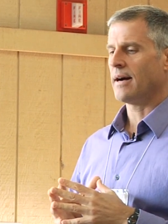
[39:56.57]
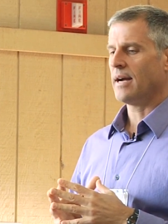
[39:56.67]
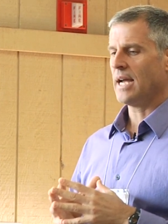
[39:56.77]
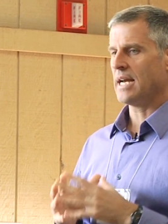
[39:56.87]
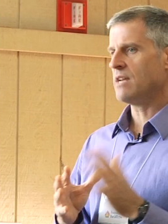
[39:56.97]

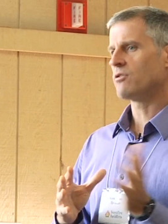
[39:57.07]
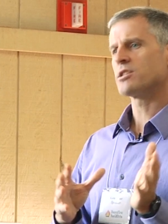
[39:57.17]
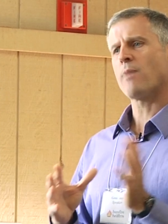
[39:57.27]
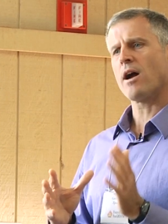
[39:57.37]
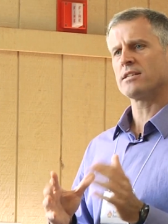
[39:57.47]
And
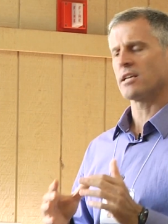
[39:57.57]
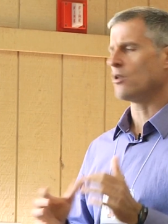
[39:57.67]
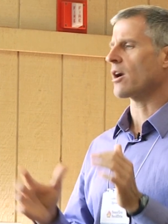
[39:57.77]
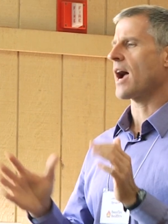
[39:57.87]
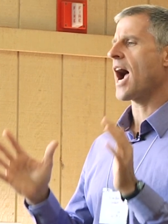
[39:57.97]
he responded
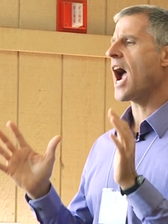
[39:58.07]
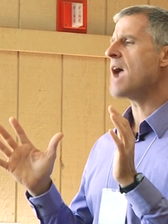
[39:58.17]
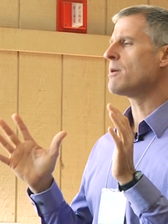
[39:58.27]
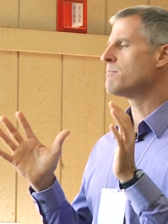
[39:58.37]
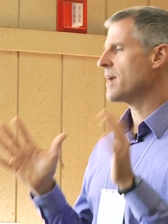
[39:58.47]
and said, look,
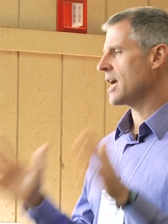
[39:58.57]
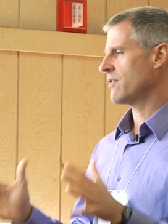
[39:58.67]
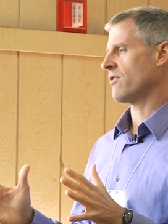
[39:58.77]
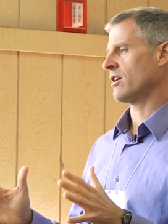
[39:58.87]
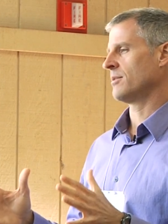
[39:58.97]
I'm a
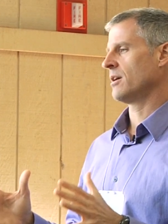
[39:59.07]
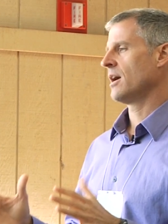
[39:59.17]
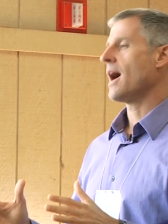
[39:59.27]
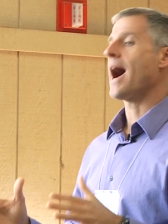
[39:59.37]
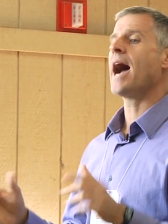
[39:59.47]
pig farmer.
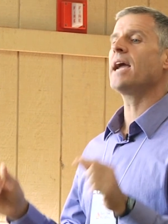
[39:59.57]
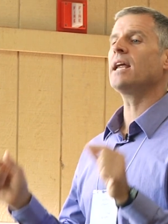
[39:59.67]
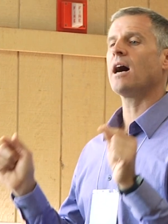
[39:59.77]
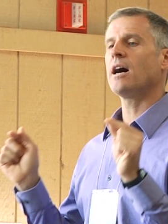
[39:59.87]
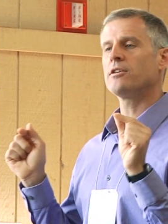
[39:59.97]

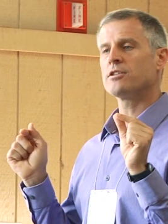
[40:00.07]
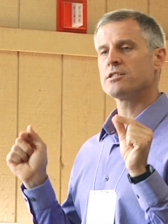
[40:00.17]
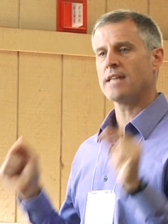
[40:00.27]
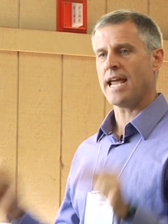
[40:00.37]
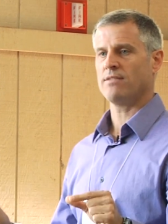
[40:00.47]
I
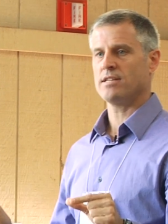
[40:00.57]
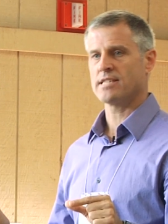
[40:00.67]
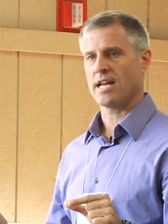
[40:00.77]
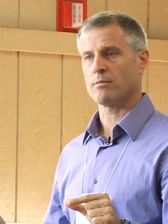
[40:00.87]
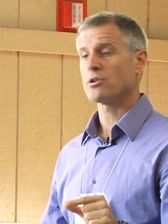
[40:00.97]

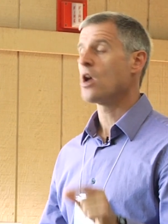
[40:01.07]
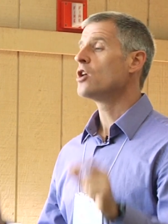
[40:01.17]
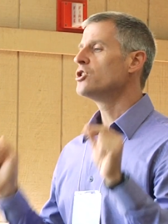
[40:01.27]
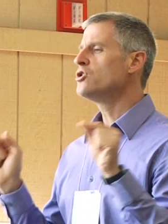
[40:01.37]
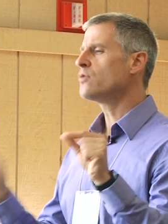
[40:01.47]
understand these animals.
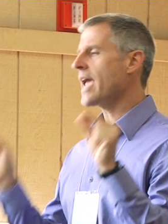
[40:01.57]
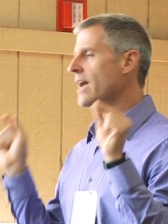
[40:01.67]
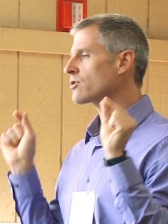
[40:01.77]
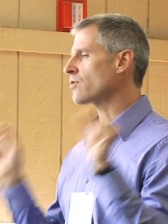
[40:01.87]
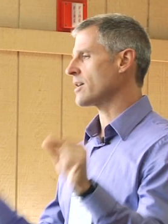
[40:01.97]
You
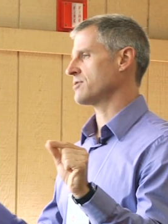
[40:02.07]
can't